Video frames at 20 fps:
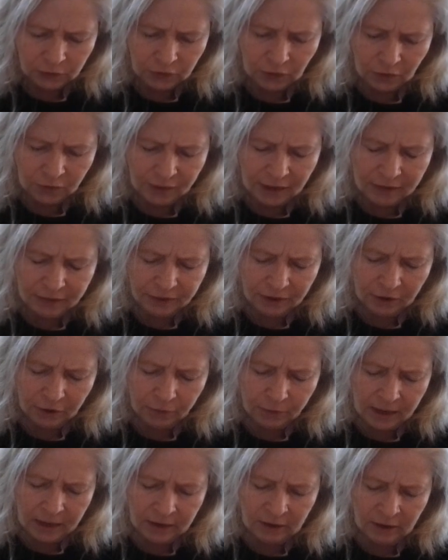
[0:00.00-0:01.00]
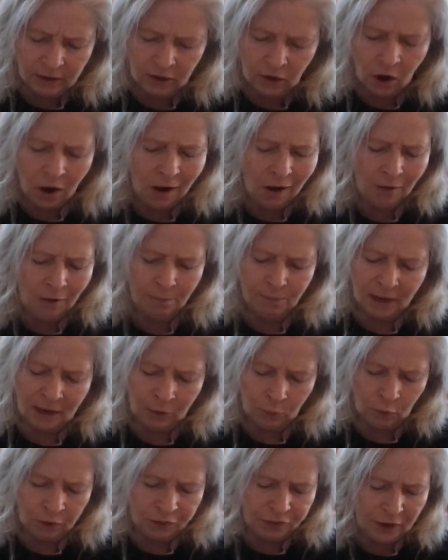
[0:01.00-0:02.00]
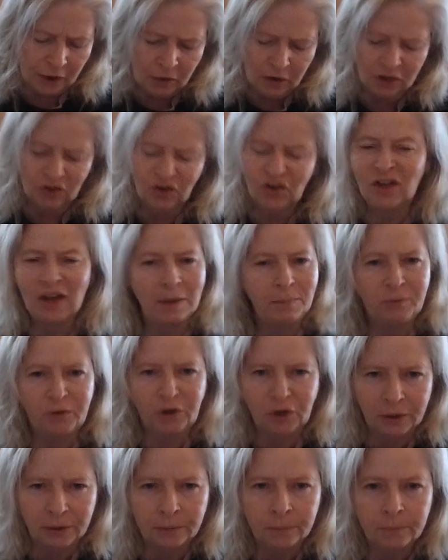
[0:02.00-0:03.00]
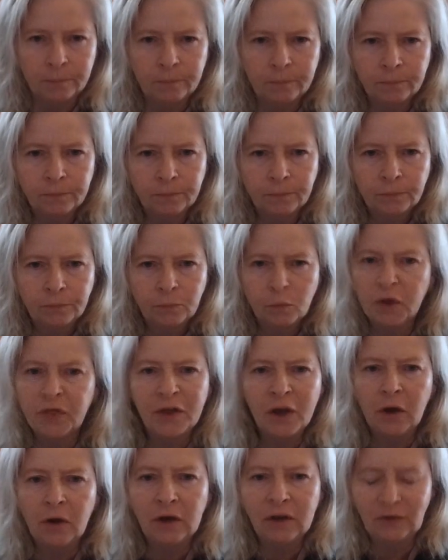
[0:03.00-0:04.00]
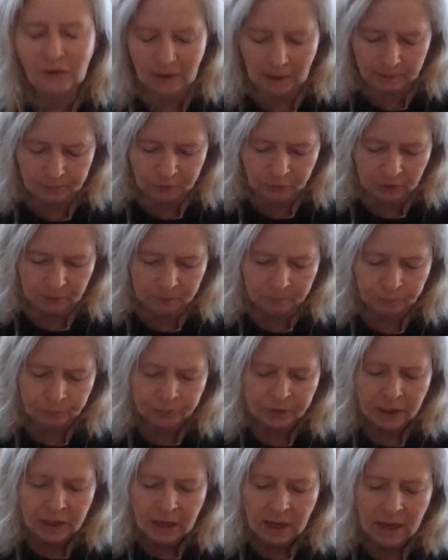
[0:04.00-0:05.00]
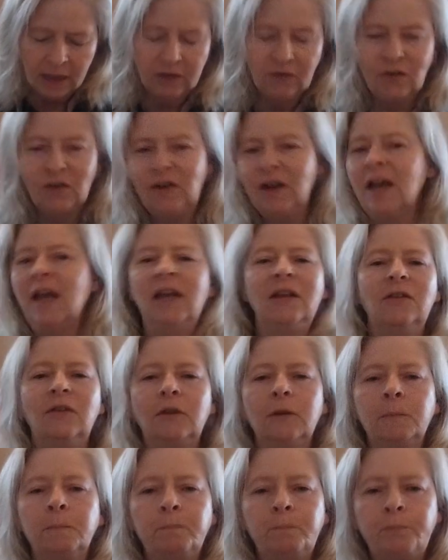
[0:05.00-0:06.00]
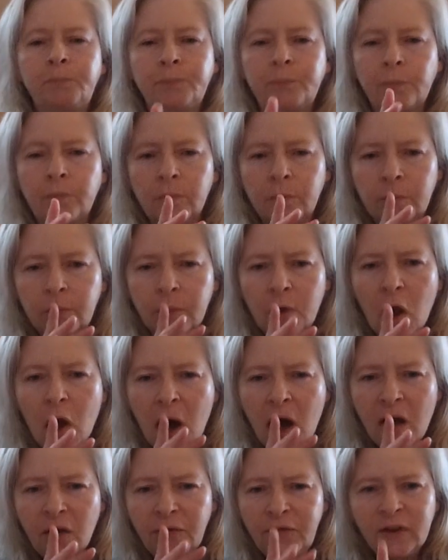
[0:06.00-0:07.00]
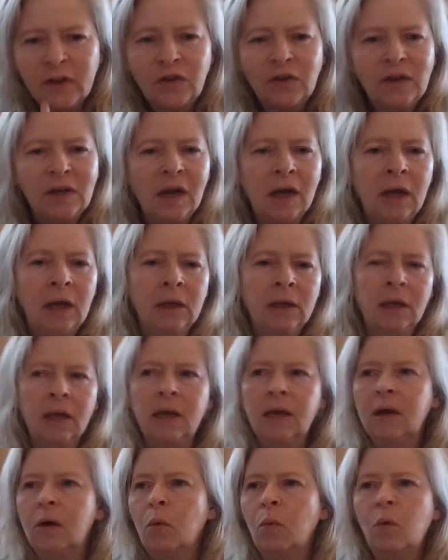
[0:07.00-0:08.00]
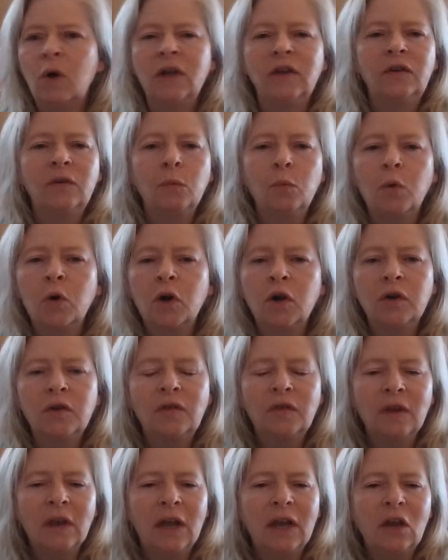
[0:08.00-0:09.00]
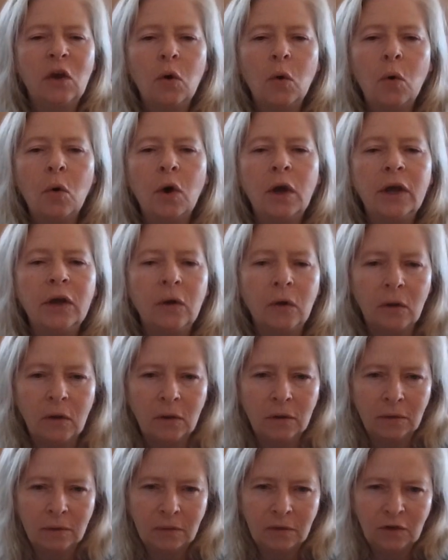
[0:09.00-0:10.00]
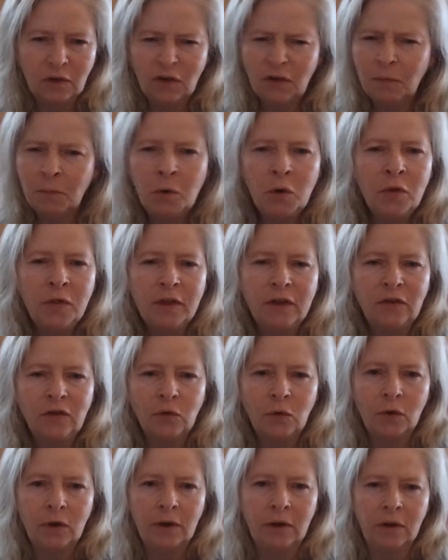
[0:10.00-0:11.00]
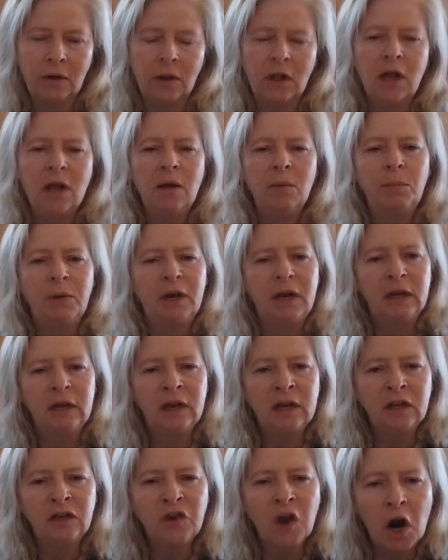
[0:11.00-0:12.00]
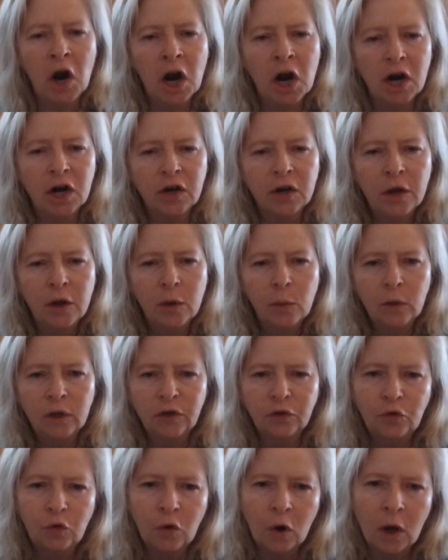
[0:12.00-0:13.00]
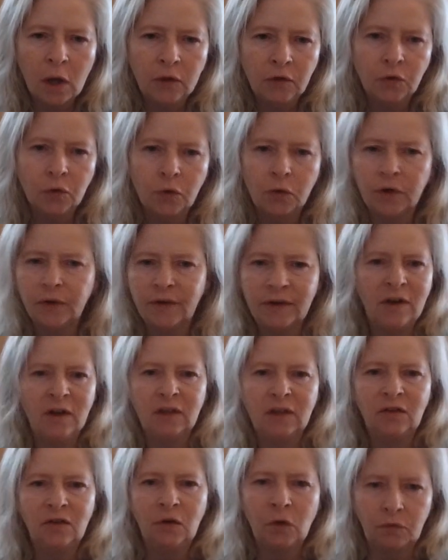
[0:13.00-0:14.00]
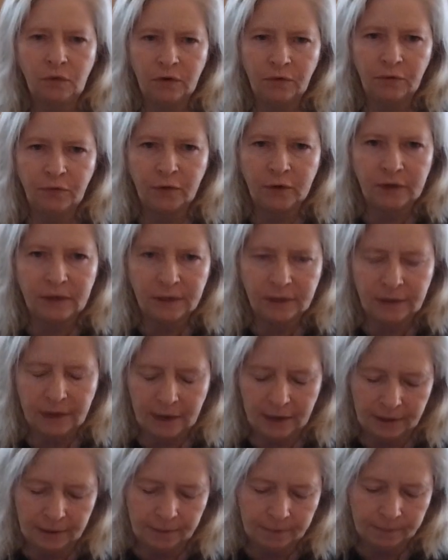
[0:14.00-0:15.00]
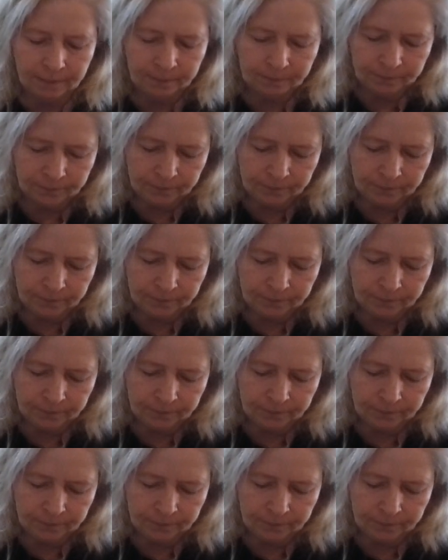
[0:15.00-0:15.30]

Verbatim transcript: So that there reigned in all men without exception. Without exception. It states, off his tongue was words like oil, smooth as oil, but in his heart was drawn swords, and it's no different today.